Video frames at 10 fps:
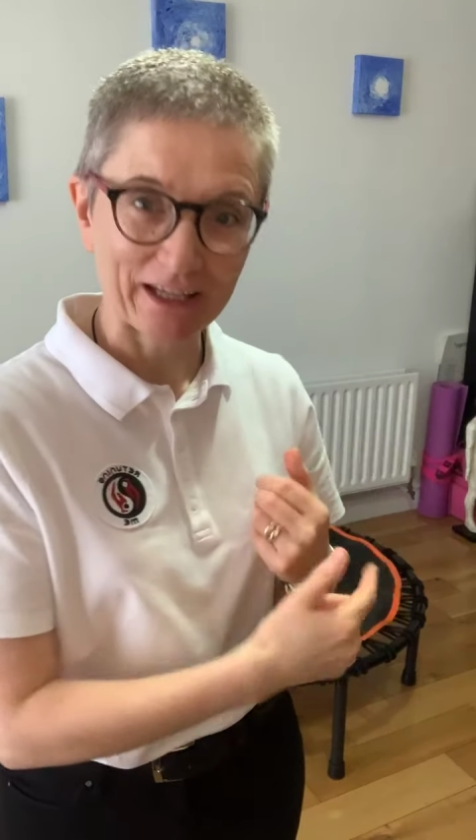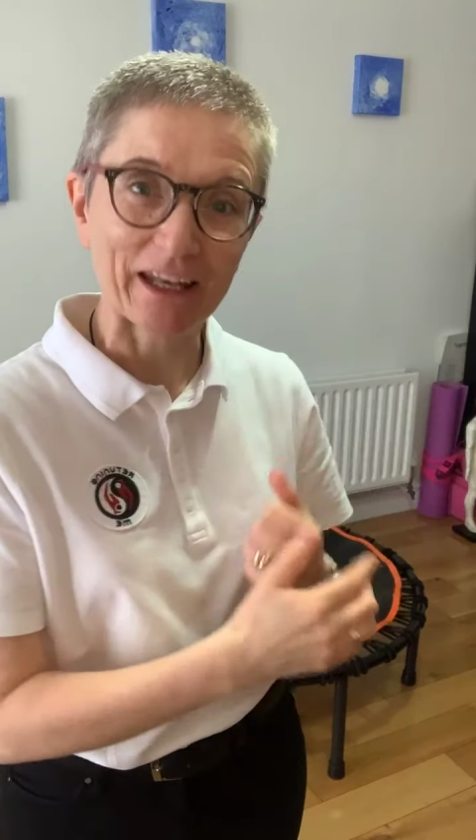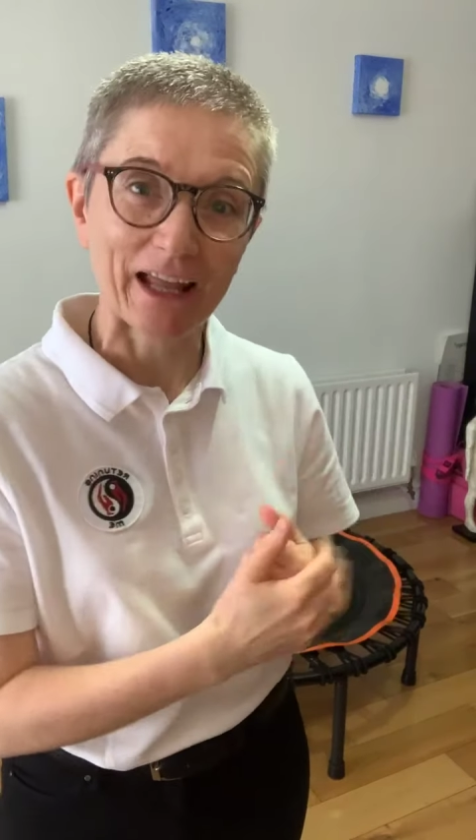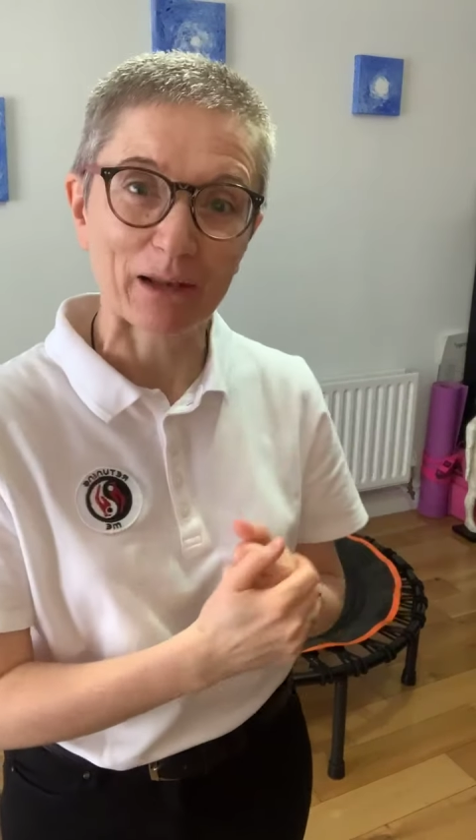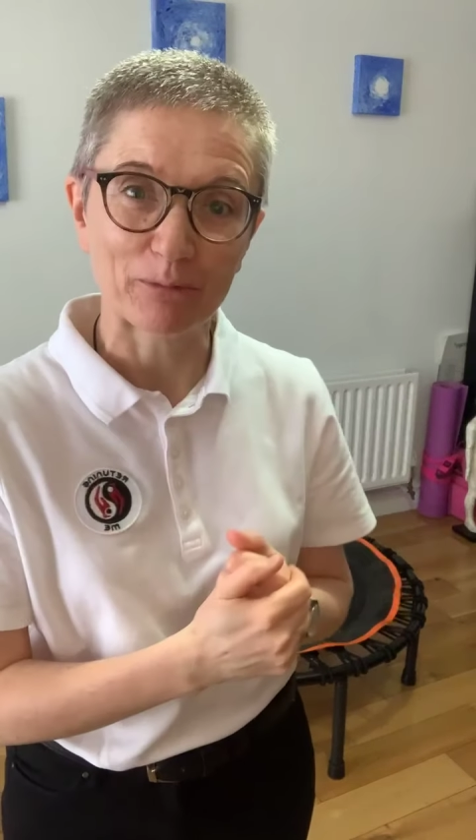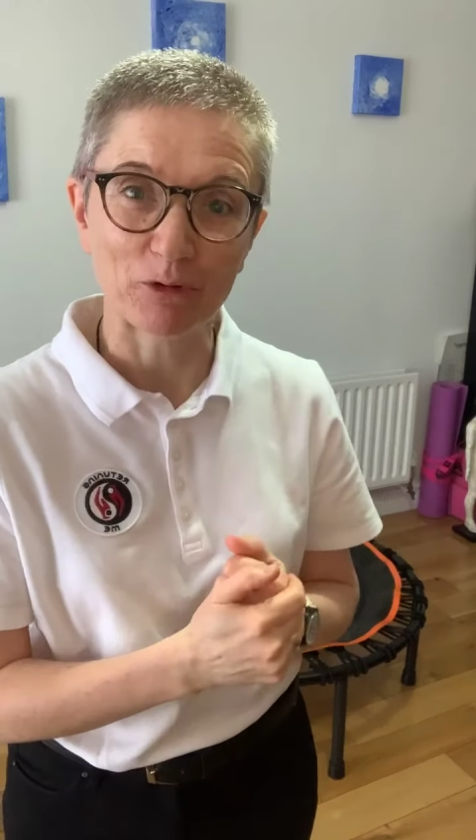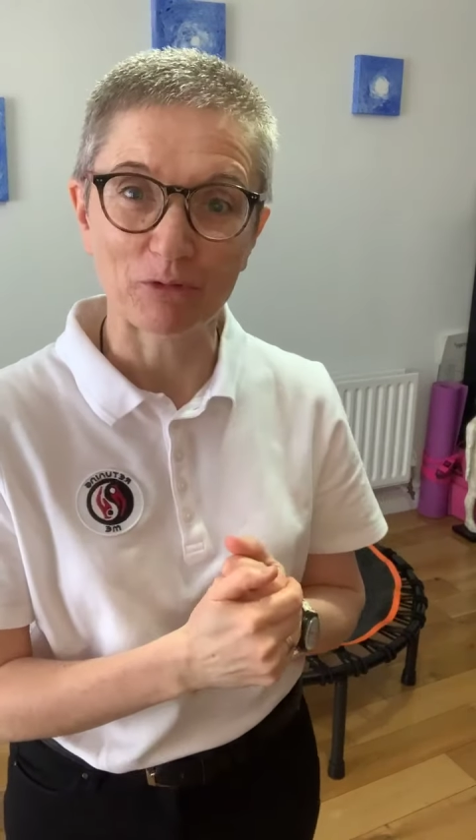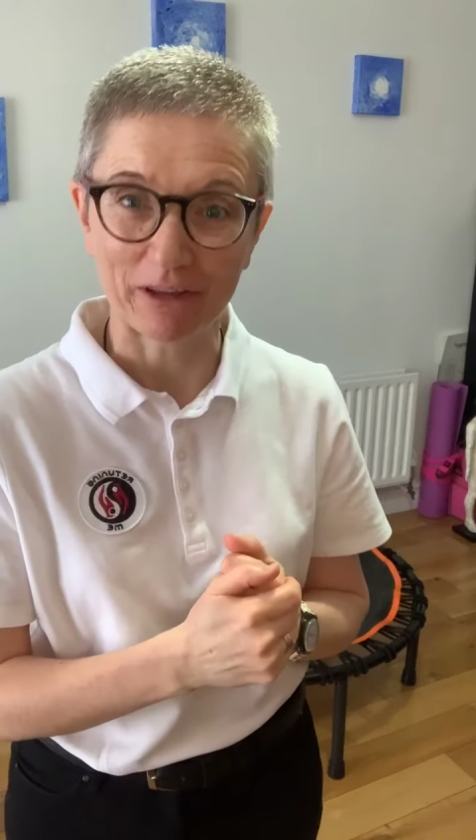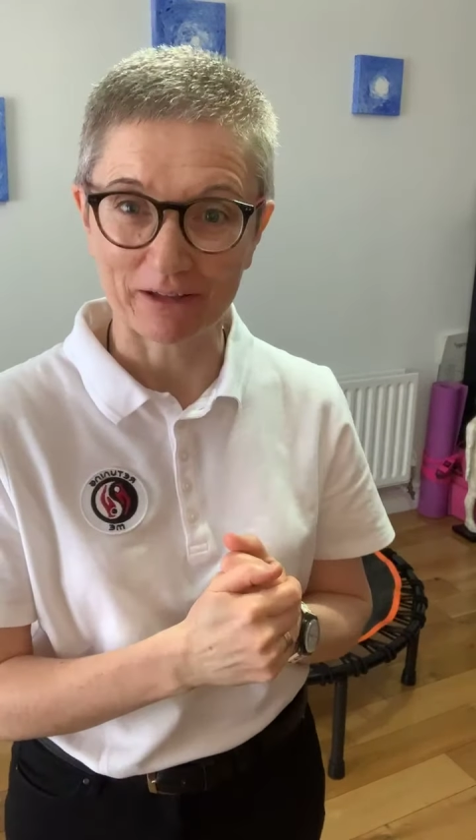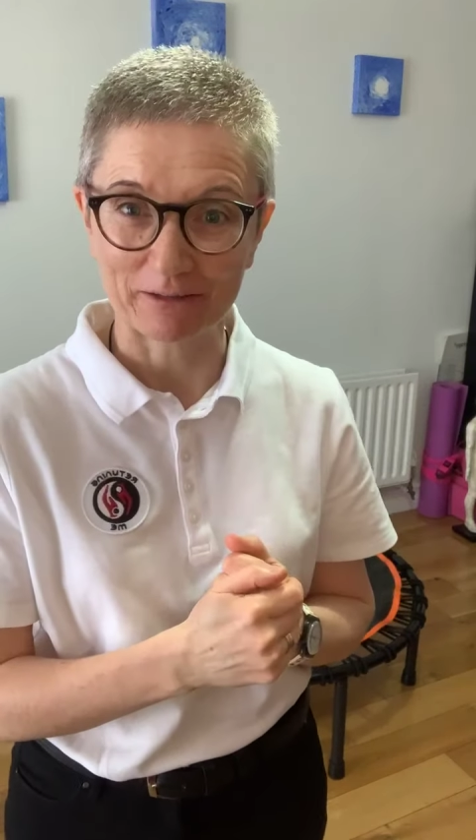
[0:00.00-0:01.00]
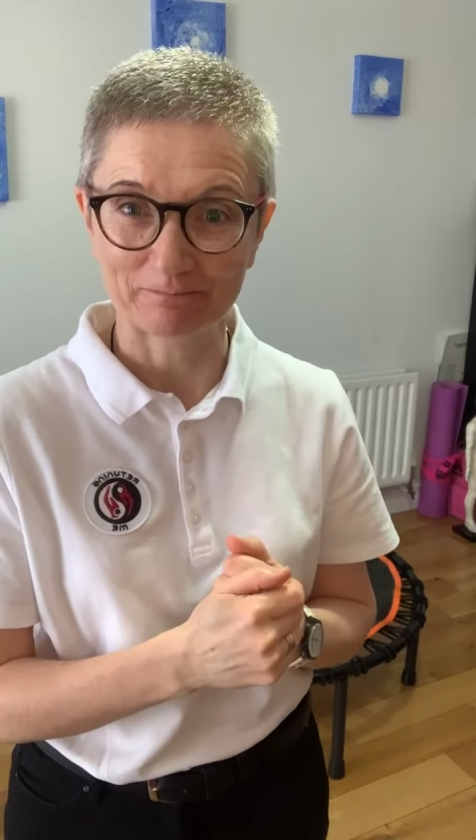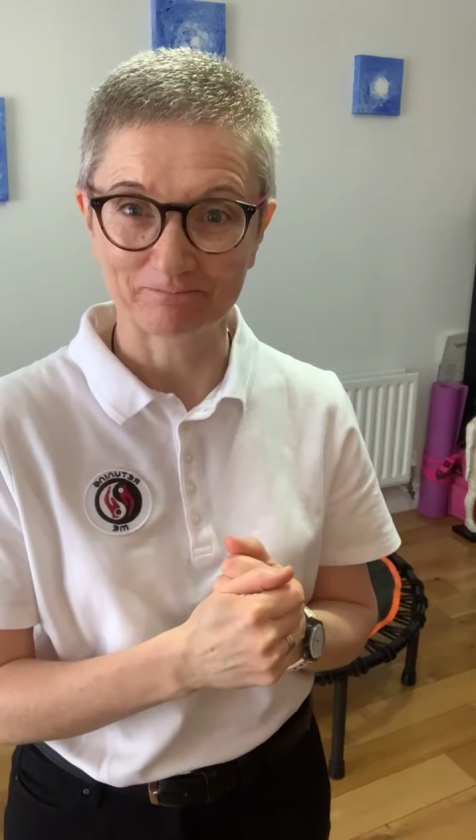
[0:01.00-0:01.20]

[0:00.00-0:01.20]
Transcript: can help you with it.